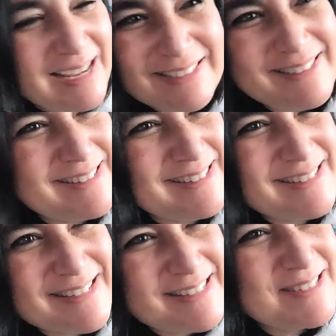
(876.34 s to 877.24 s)
It's
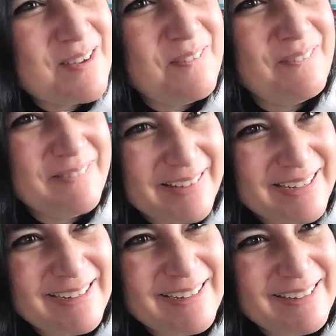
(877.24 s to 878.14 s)
just so
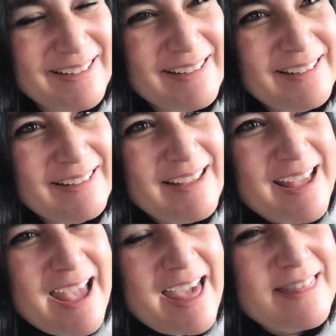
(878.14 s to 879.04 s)
weird.
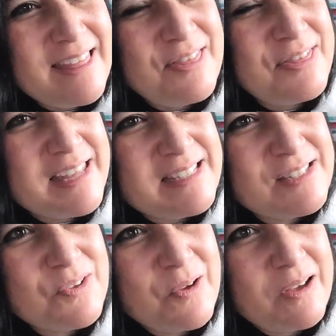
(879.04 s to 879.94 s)
And the
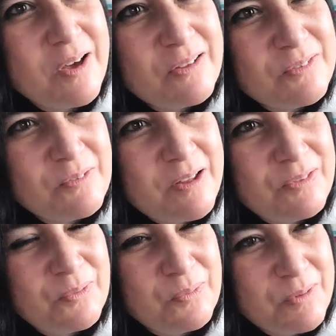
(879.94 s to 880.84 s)
things going on
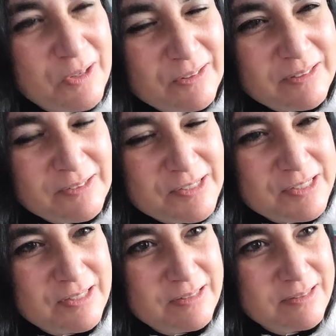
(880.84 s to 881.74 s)
around the world are
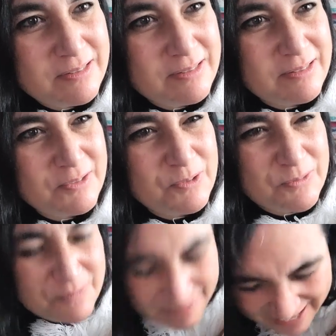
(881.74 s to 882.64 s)
just
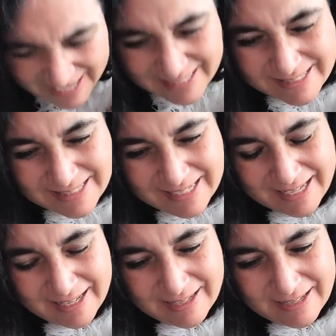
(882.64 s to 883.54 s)

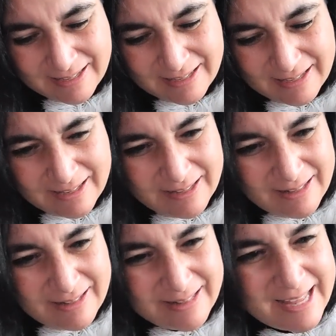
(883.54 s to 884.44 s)
crazy,
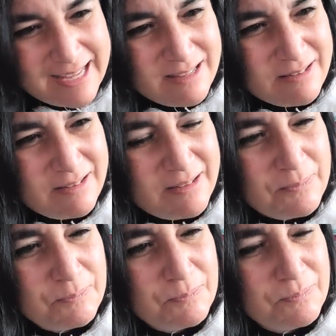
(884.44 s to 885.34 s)
like
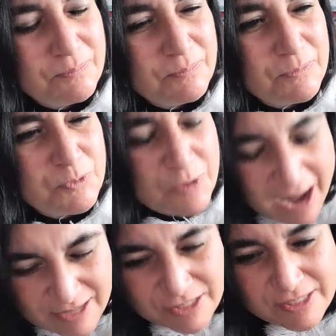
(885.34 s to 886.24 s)

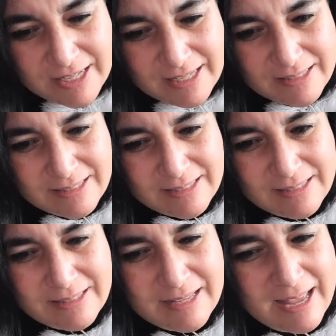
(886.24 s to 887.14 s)

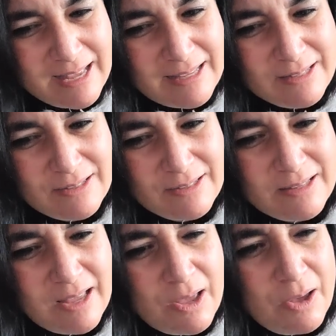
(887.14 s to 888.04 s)
tragedies and
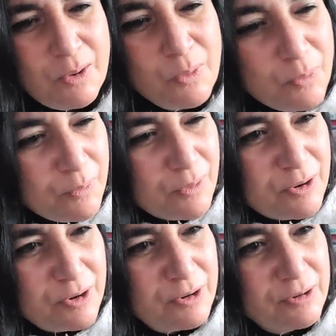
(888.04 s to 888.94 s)

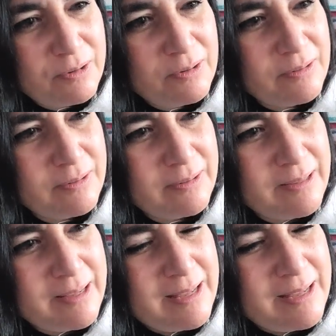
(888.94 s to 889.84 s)
horror,
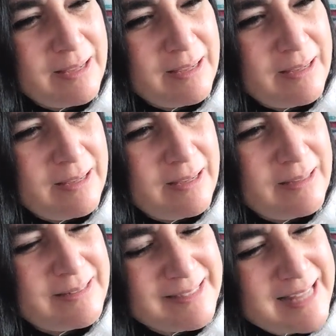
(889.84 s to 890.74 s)

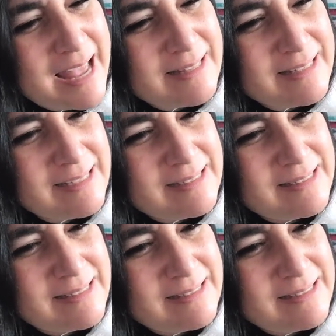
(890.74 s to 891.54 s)
sadness,